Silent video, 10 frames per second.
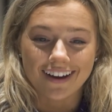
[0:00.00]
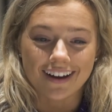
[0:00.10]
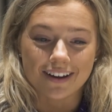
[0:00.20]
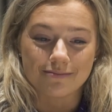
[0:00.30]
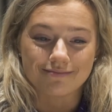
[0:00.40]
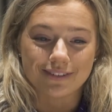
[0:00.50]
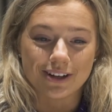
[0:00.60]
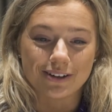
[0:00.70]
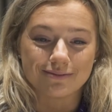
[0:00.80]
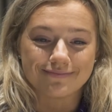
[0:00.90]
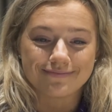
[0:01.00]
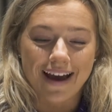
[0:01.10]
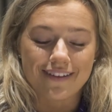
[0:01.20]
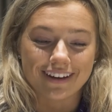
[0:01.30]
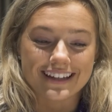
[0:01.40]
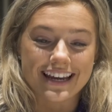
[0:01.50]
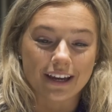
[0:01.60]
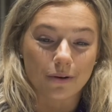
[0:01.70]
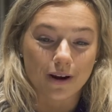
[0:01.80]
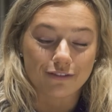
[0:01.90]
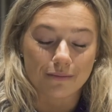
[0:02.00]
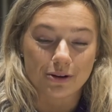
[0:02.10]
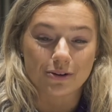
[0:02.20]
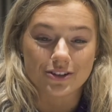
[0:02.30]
Um, you know, having it taken away from you,